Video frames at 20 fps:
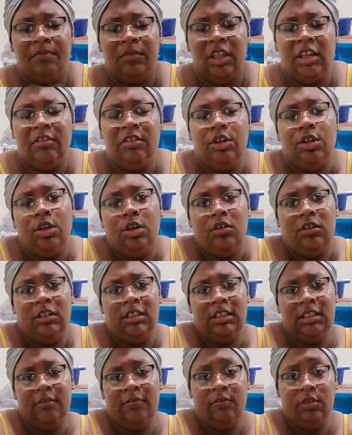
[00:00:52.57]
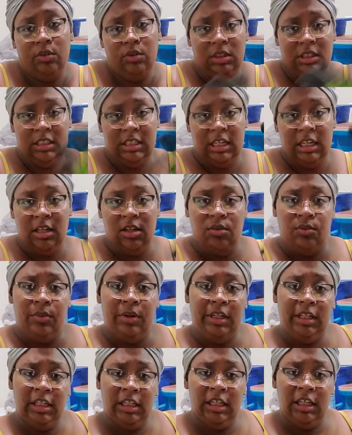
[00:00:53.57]
if you notice, the food is getting
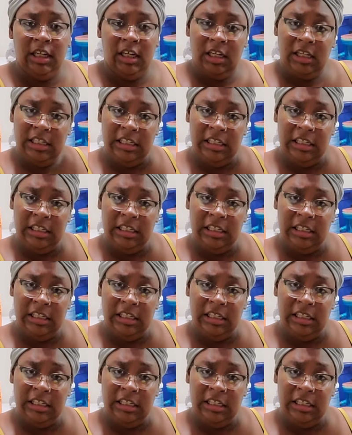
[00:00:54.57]
really